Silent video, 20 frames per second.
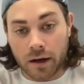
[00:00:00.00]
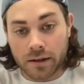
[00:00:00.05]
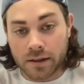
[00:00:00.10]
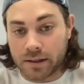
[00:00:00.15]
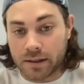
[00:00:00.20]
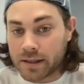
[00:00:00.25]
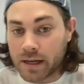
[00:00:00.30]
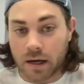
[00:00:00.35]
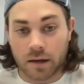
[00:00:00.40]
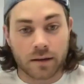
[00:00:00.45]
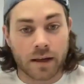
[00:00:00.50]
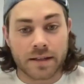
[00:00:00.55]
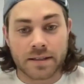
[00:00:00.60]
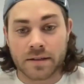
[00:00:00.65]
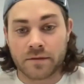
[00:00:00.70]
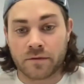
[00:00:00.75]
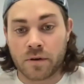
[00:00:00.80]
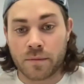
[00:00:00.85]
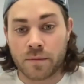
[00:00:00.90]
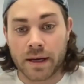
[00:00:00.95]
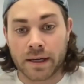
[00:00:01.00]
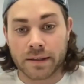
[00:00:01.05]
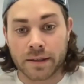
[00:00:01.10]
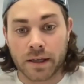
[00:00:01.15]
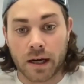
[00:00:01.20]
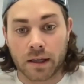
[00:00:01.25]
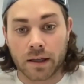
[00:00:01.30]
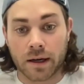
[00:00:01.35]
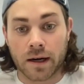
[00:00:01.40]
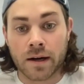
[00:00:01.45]
could care less if we make a
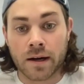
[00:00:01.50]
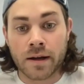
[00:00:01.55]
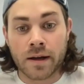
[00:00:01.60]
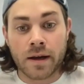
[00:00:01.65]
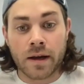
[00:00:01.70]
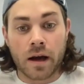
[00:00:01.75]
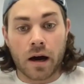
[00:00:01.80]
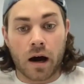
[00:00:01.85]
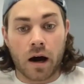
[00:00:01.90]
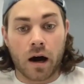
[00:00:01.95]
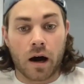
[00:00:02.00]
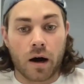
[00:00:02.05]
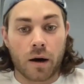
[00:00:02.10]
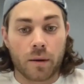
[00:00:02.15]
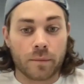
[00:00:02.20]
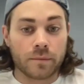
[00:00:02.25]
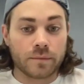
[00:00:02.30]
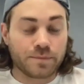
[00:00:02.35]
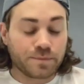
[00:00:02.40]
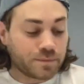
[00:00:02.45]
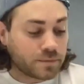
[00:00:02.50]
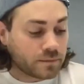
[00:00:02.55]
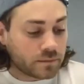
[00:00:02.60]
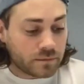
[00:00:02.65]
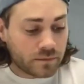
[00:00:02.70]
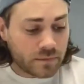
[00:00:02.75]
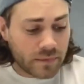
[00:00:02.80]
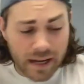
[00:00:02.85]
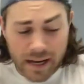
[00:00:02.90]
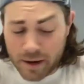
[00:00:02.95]
dollar.
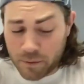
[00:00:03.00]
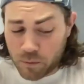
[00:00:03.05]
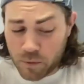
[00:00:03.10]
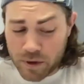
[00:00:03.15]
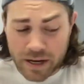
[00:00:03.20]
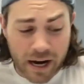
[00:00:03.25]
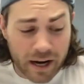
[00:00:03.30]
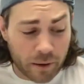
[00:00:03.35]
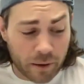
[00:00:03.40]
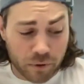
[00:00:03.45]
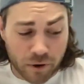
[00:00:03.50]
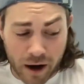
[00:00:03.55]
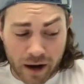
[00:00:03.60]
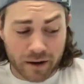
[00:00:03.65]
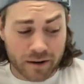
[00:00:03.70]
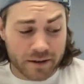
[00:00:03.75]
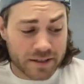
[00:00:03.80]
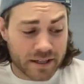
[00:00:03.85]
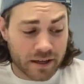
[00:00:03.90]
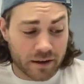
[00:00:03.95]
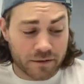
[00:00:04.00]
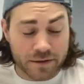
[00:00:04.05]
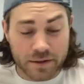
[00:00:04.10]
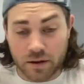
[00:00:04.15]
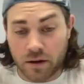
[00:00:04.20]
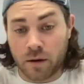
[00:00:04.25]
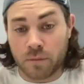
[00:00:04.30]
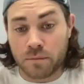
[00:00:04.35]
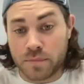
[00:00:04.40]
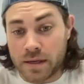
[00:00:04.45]
And we kind of pride ourselves
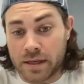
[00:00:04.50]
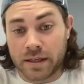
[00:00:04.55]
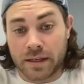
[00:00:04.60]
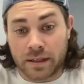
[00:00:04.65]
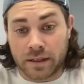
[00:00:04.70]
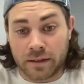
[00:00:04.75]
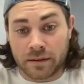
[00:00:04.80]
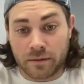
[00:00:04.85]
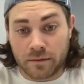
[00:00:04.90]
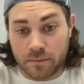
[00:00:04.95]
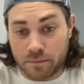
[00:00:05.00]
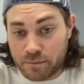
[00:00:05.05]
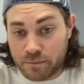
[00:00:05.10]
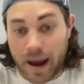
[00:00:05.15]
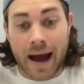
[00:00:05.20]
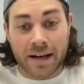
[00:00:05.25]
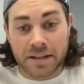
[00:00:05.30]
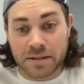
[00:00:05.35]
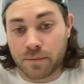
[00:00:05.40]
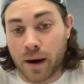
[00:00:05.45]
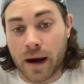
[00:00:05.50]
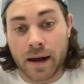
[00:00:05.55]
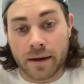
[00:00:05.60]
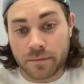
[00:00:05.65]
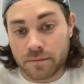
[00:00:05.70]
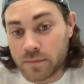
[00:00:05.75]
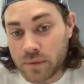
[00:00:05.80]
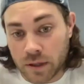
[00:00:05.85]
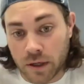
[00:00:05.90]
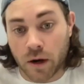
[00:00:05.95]
on being backed by,
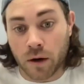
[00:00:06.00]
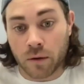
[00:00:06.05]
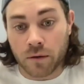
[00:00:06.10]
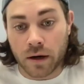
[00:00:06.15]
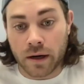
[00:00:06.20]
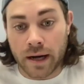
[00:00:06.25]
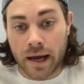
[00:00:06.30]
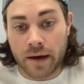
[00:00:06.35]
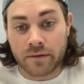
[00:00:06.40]
an